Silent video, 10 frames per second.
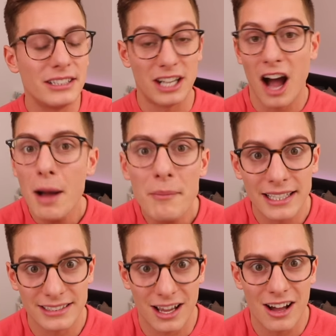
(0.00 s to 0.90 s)

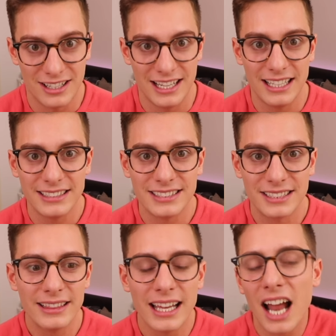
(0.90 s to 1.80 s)
comment on
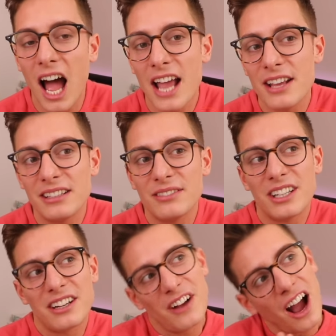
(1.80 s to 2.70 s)
it, then I
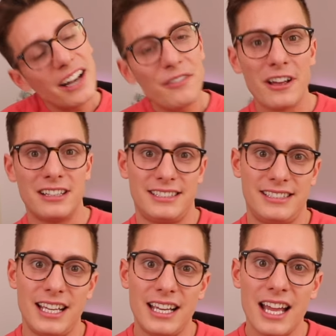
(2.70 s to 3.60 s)
kind of fail to
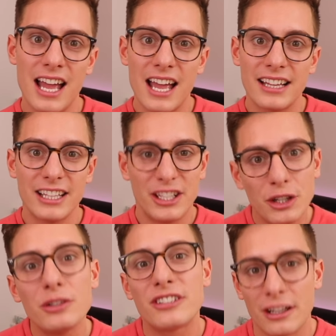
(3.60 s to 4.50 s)
see the
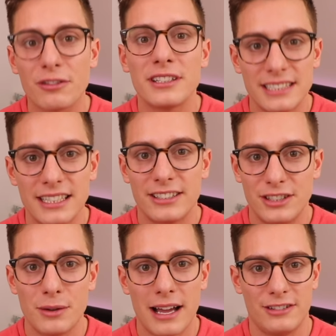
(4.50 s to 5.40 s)
huge difference in the
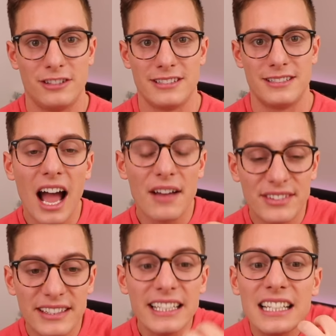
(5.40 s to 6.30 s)
two actions. I've
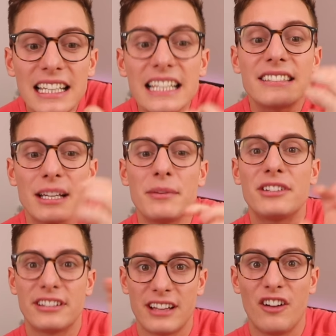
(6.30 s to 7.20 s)
seen leaked
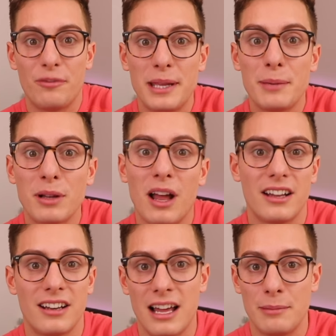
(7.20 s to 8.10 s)
images of people
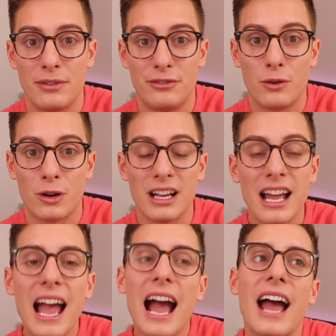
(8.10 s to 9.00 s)
online before,
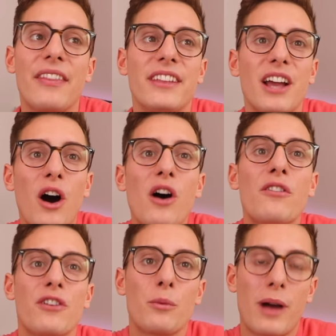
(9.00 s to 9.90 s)
and the
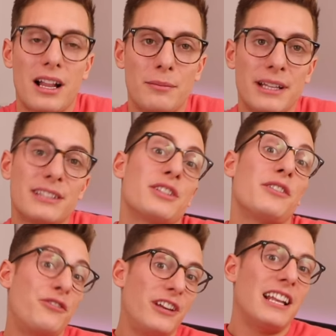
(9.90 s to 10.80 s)
overwhelming sort
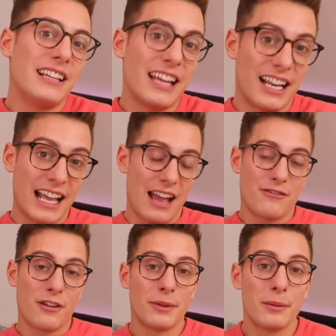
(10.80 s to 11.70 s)
of feeling that I
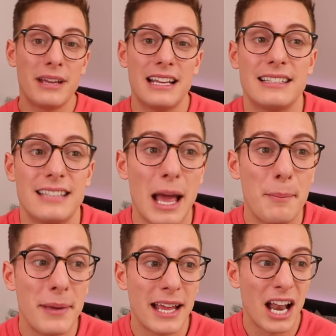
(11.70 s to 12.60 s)
get from them is a
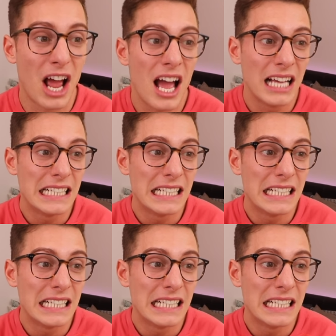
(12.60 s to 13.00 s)
bit